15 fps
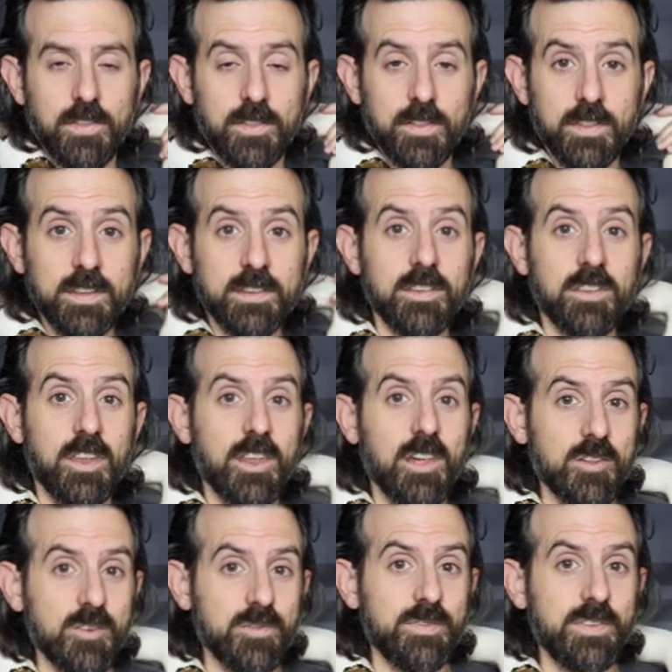This is
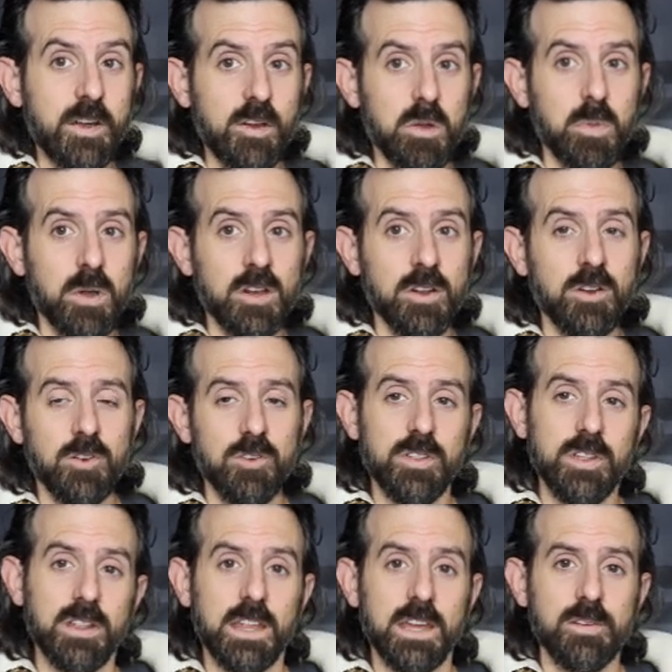another very big girl
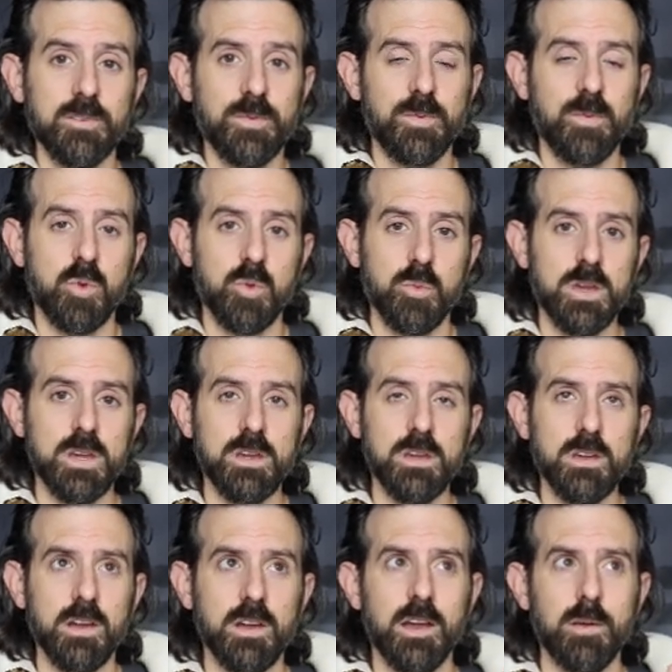that laid for
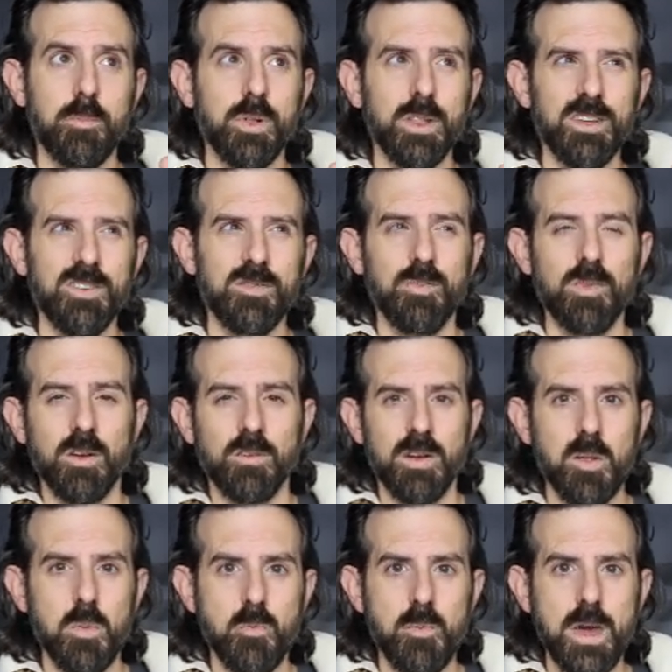me, I believe,
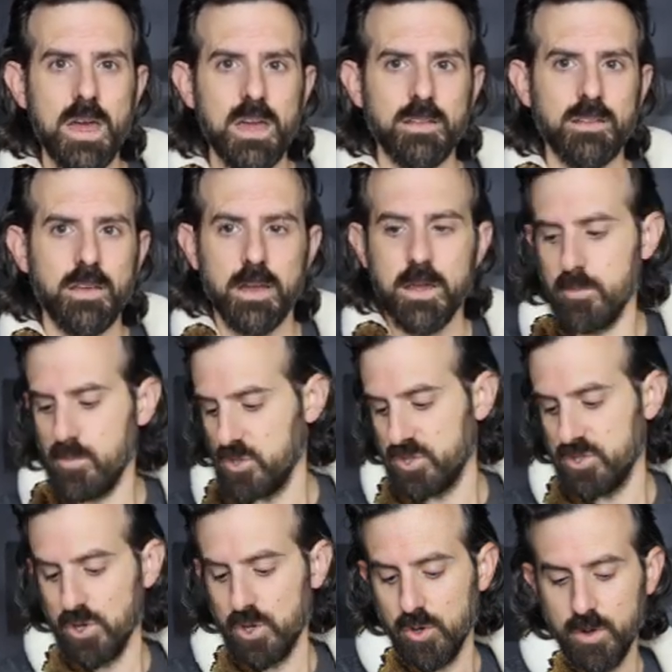around May time or
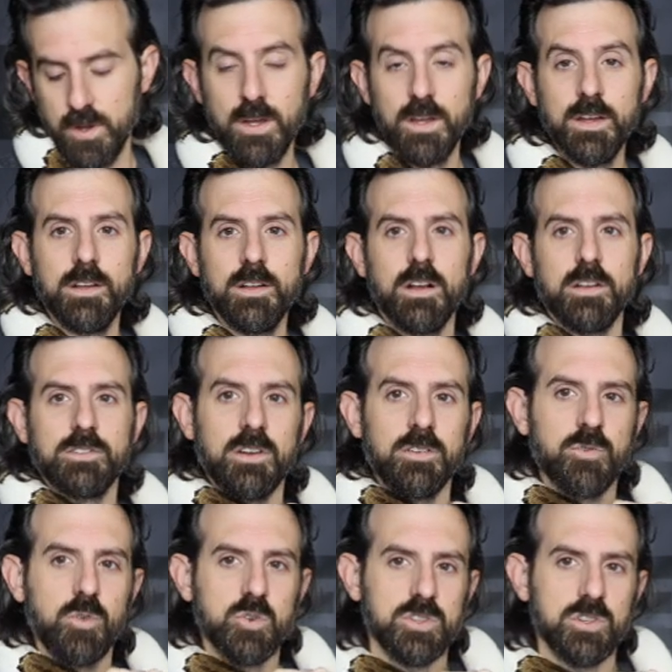so.
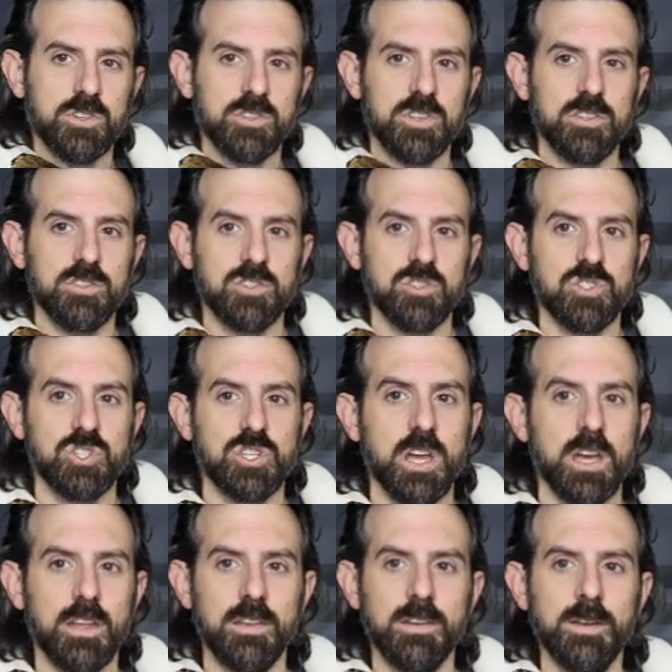Unfortunately, she's in
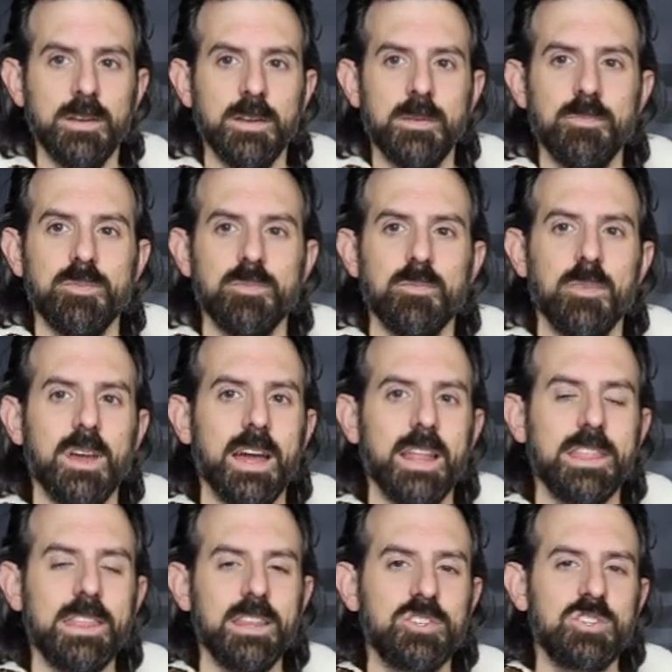shed.
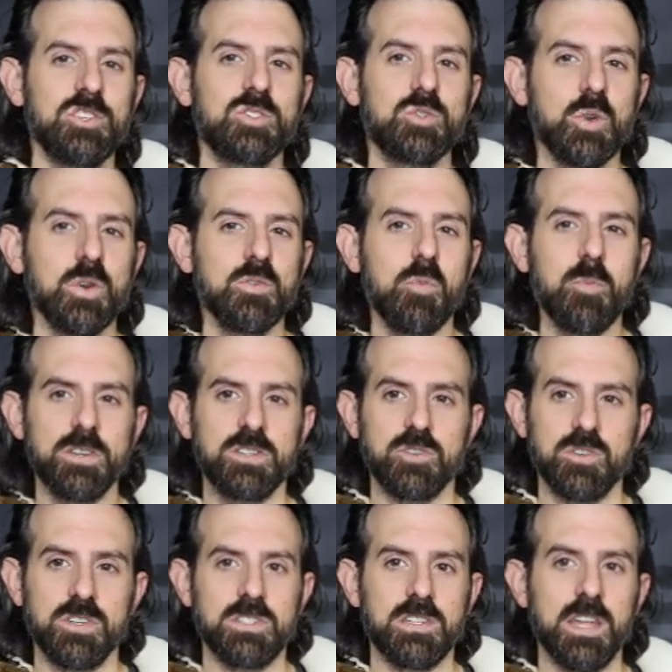She's sort of a
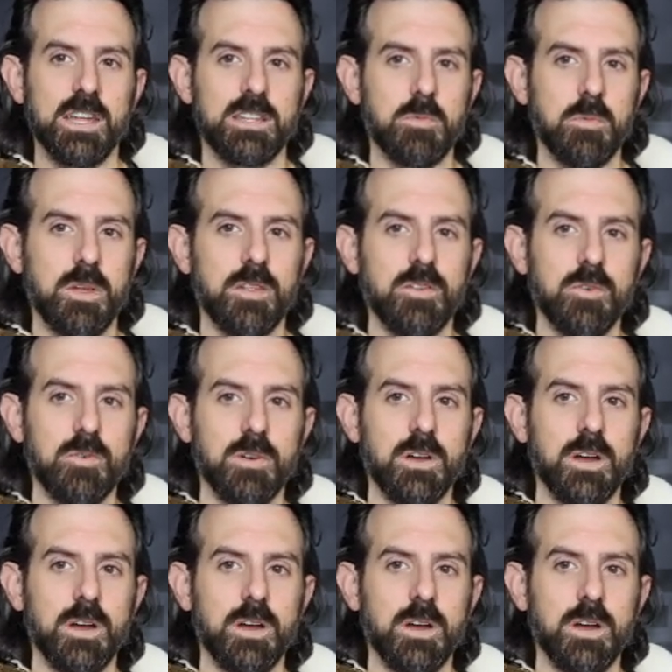mystery snake to me, though.